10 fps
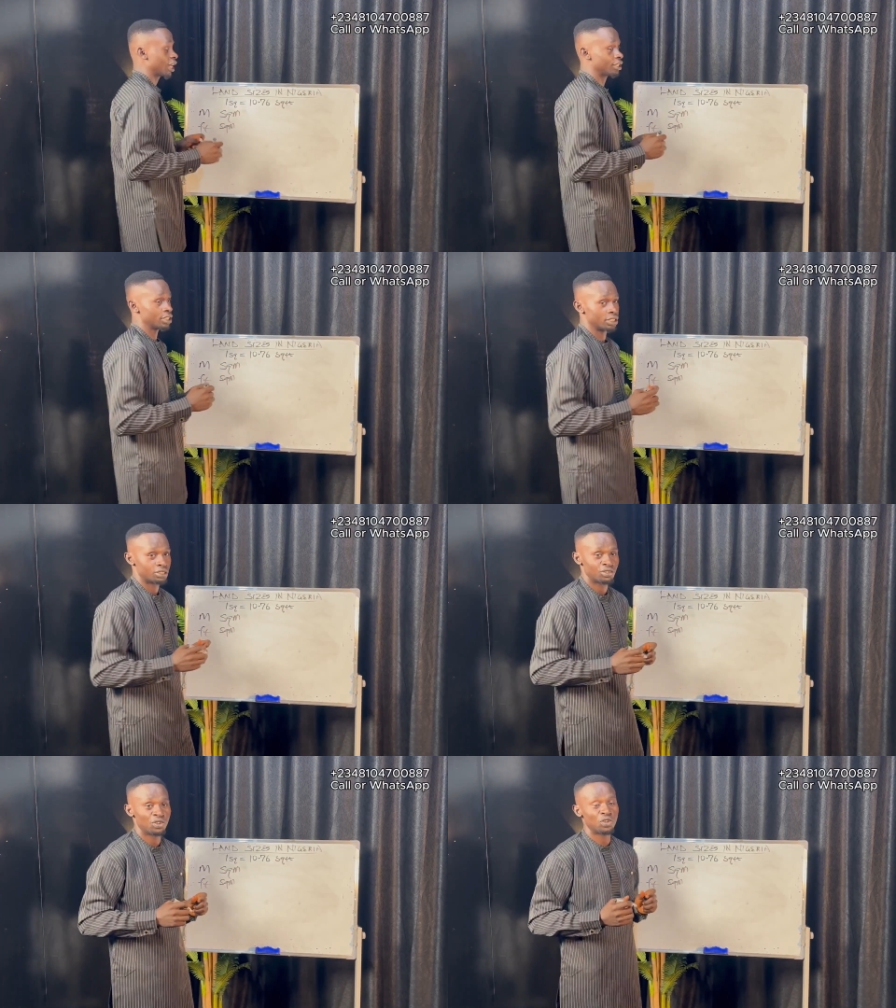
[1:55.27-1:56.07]
are
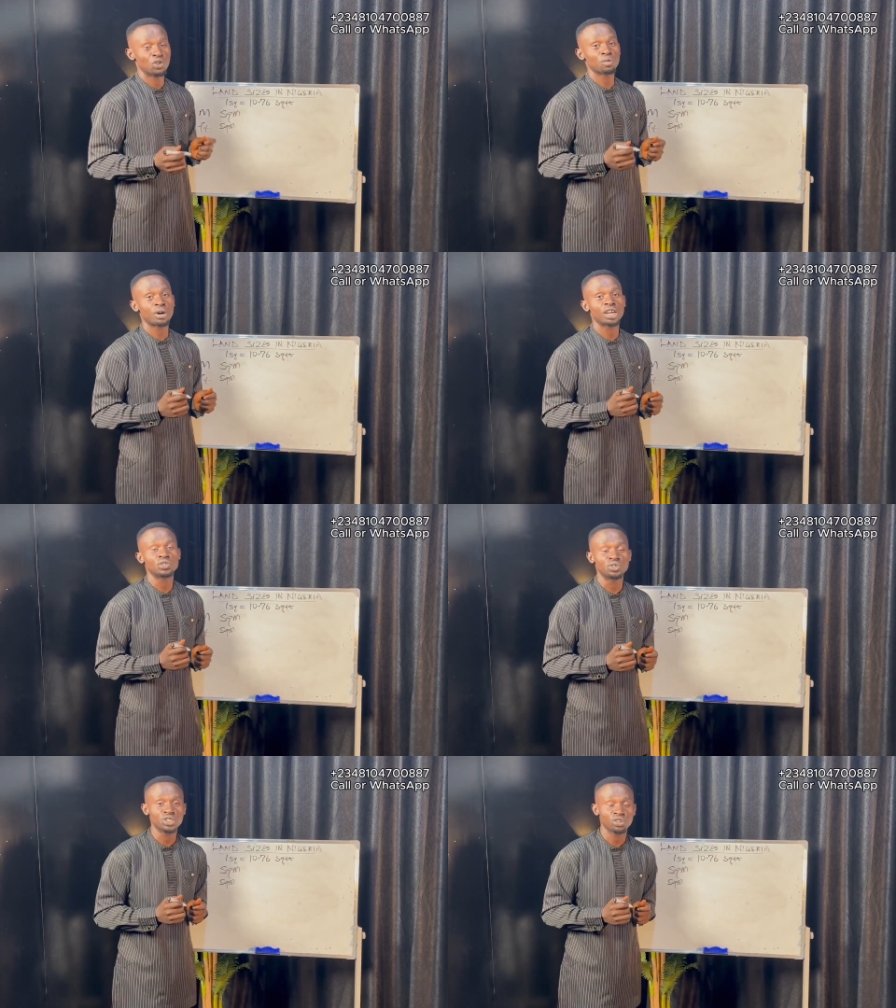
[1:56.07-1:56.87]
the normal
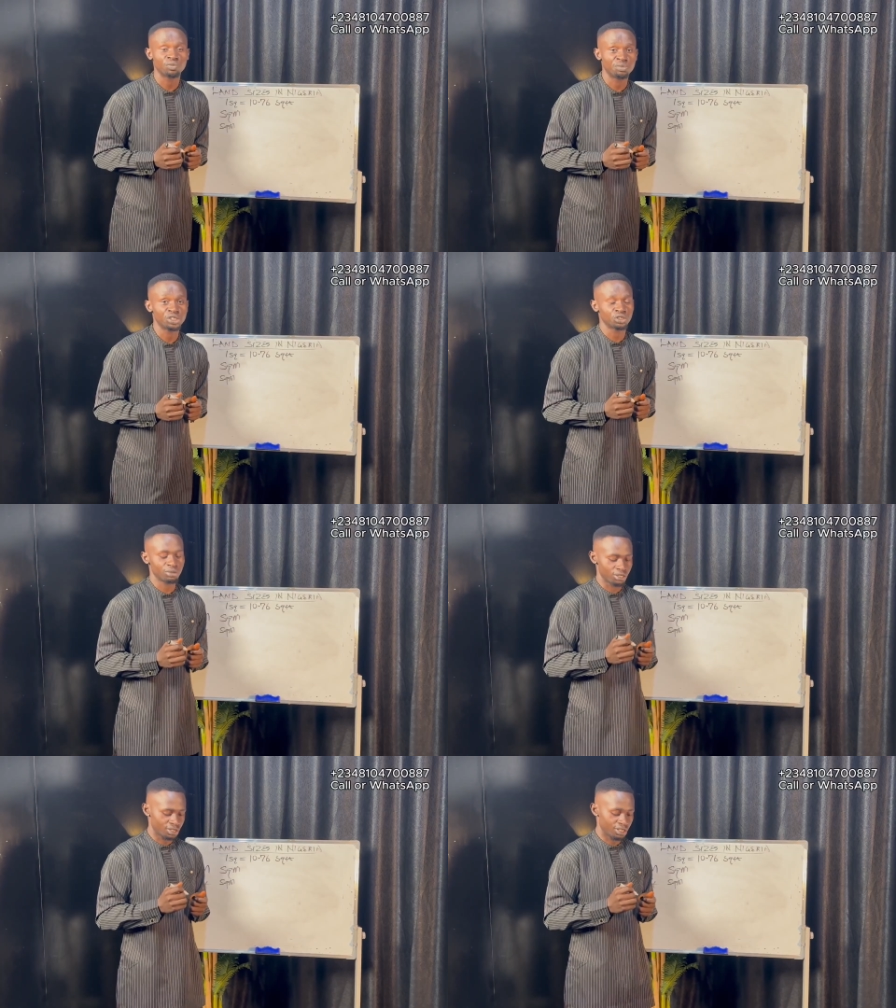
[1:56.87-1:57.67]
units of
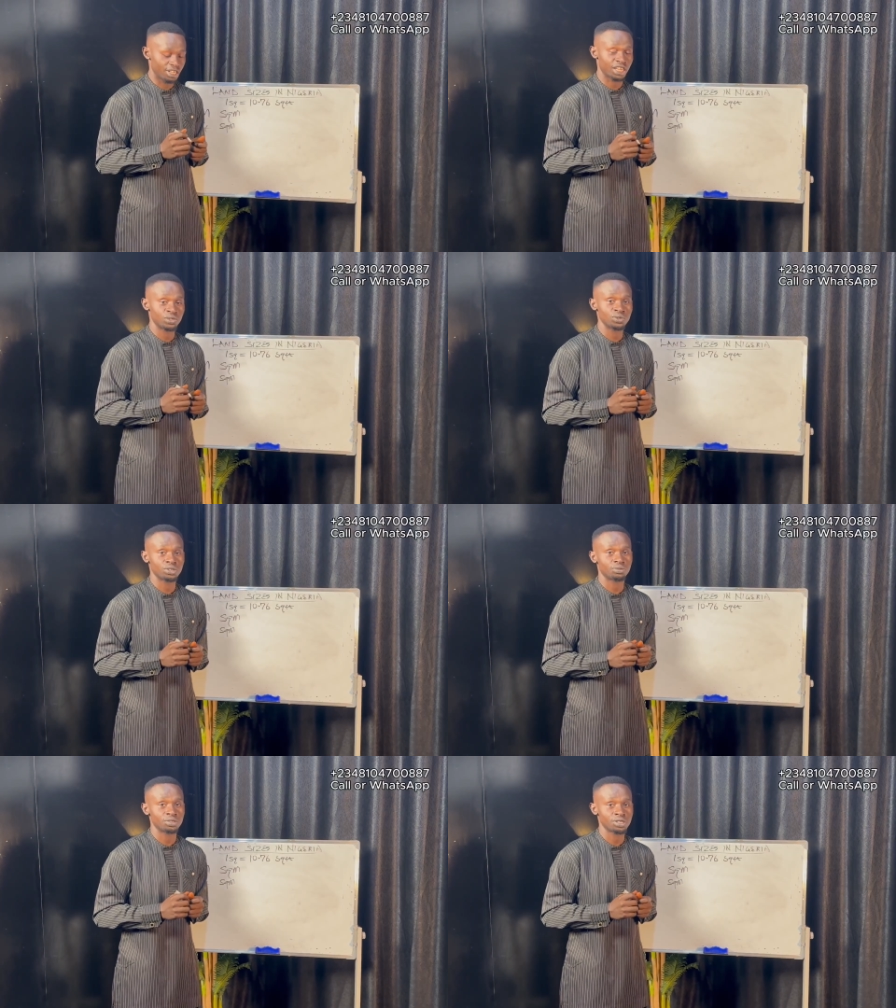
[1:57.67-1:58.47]
measurements that are
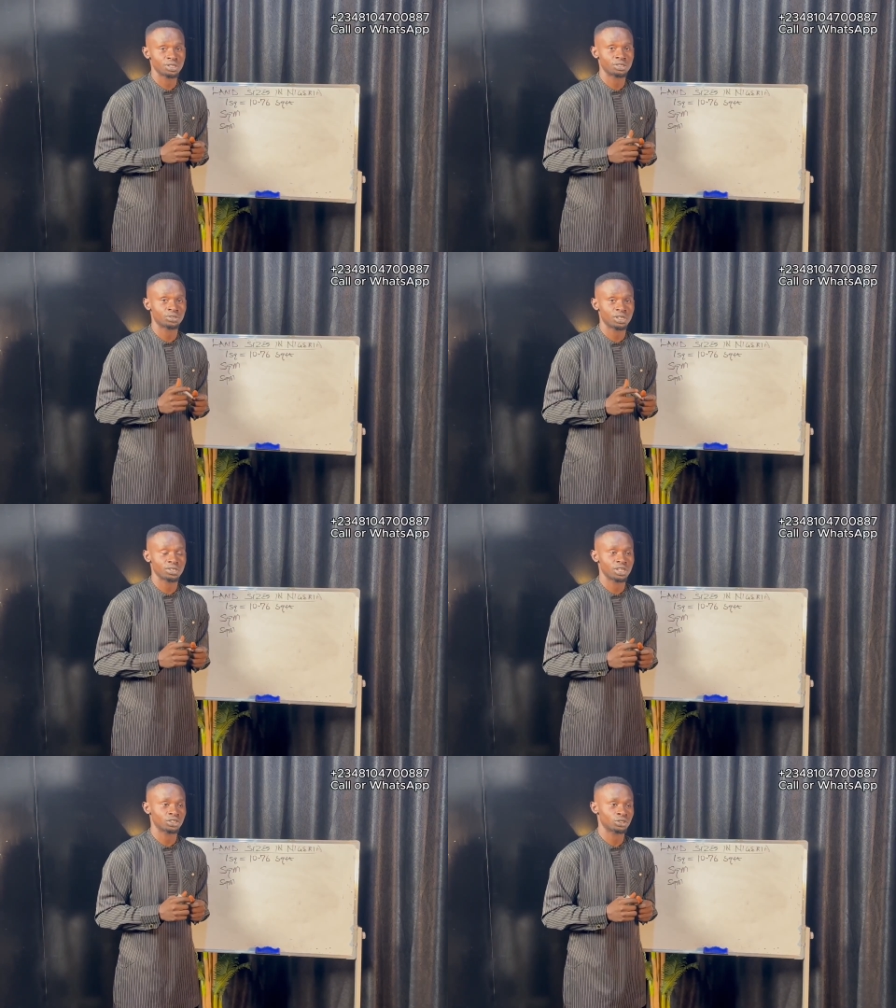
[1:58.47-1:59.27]
used in real estate
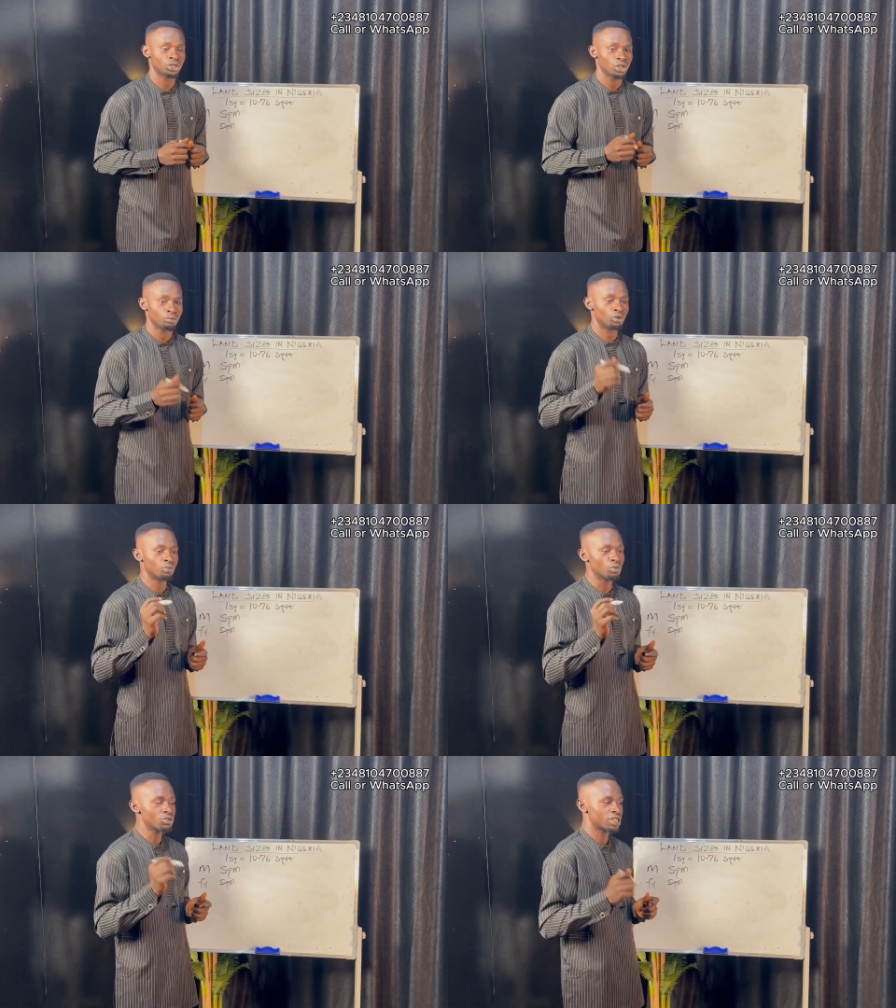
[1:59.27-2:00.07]
transaction. But
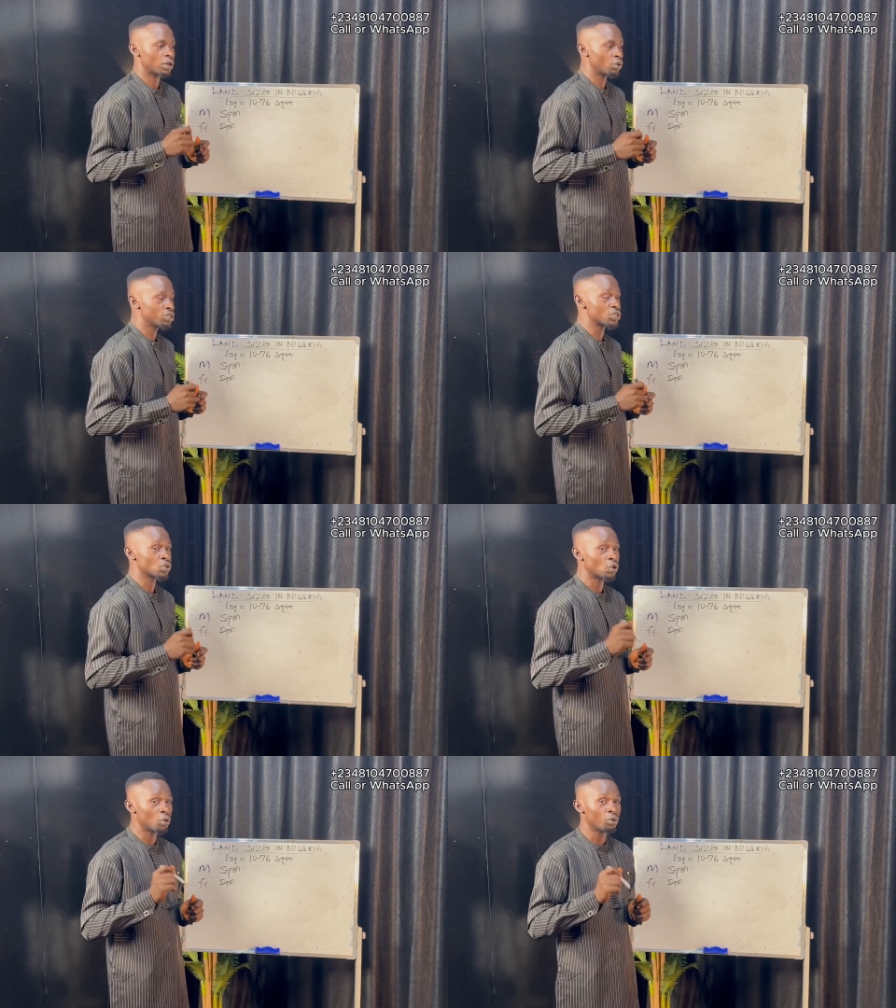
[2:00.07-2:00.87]
most time, what is
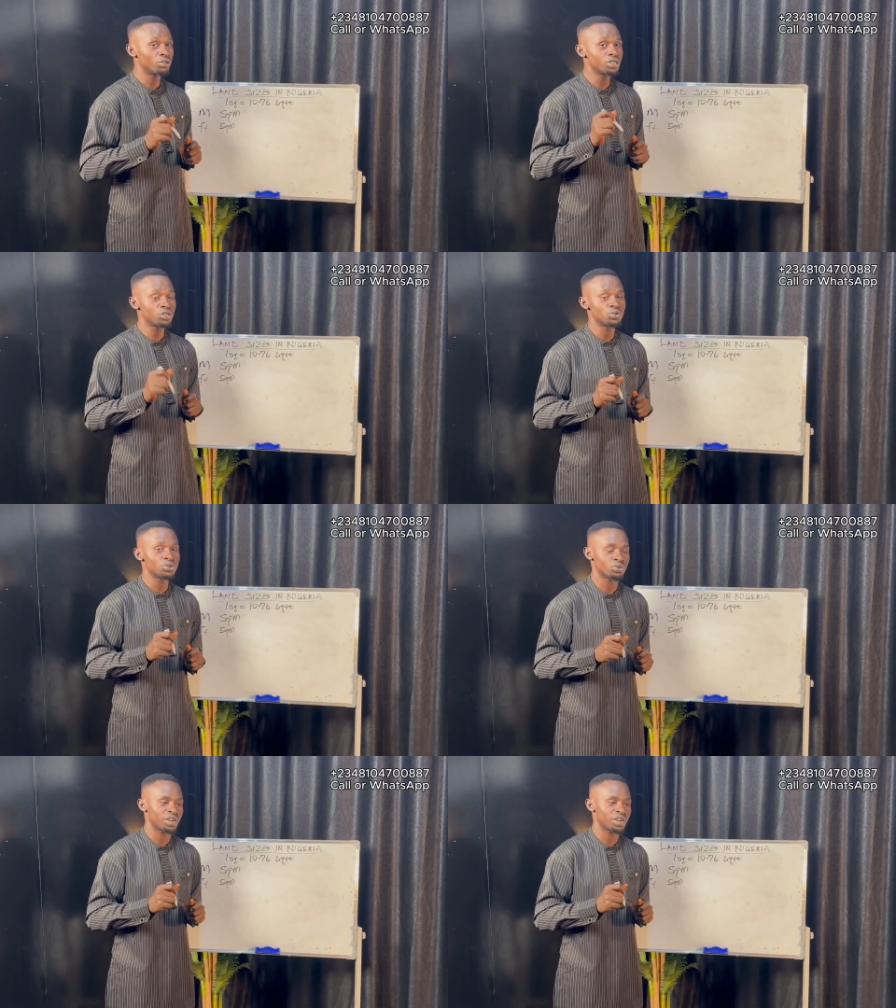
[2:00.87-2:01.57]
commonly used